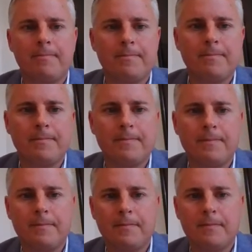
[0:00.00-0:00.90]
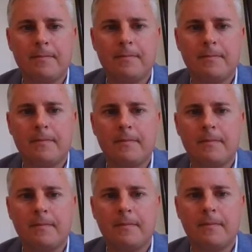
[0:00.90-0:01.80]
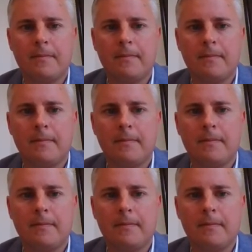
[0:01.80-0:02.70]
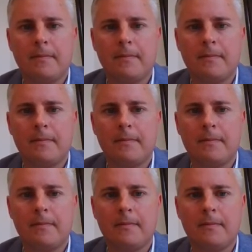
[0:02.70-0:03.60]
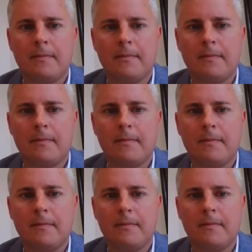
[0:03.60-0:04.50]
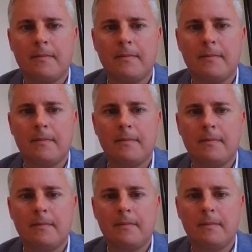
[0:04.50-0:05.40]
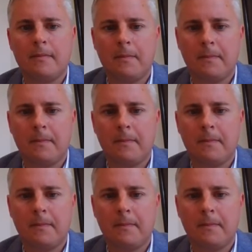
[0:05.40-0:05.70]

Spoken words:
The person shown says nothing.